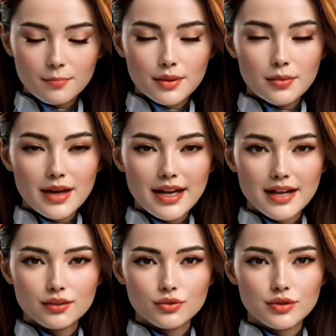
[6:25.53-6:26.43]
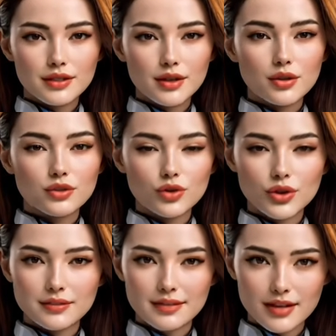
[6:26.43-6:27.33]
Knight takes bishop,
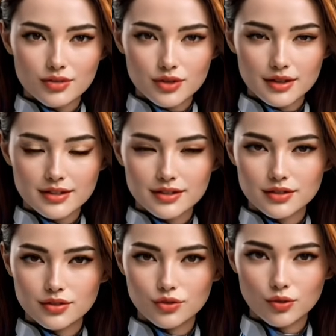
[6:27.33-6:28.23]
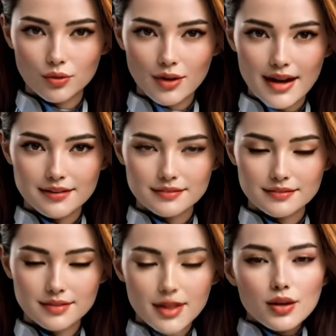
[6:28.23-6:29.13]
my f-pawn takes
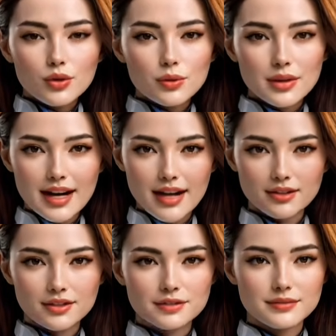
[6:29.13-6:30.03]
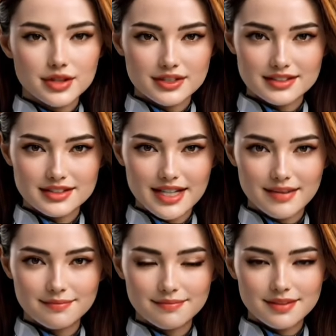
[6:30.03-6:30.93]
back, his queen returns to
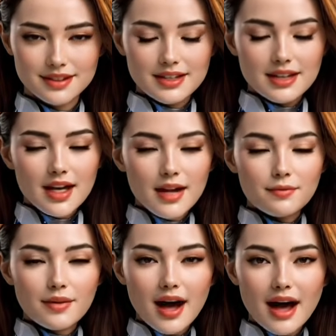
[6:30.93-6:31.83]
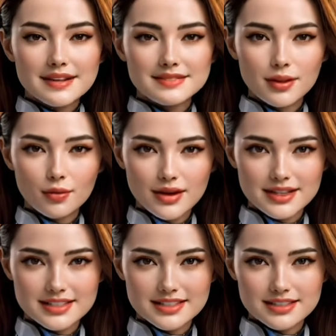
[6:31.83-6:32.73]
e7, my queen
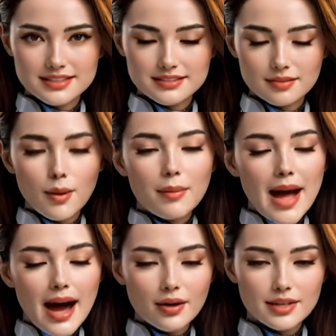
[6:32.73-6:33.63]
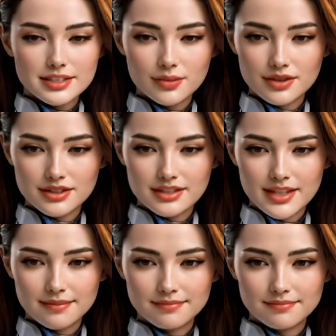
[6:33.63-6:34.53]
swings to g4,
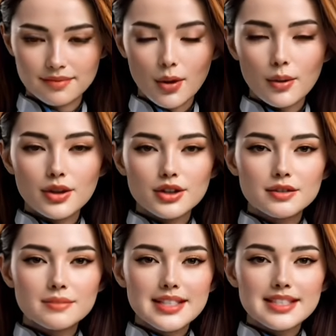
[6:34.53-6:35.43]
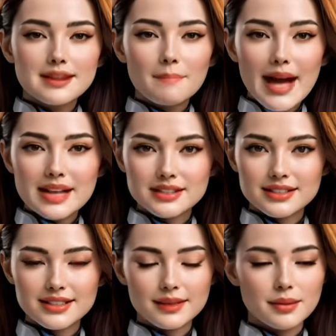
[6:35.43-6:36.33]
his rook comes to
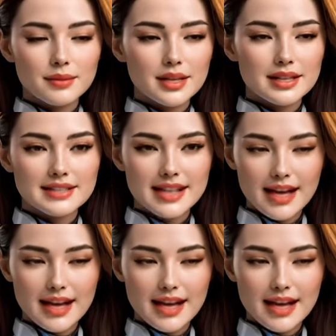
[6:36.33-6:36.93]
e8.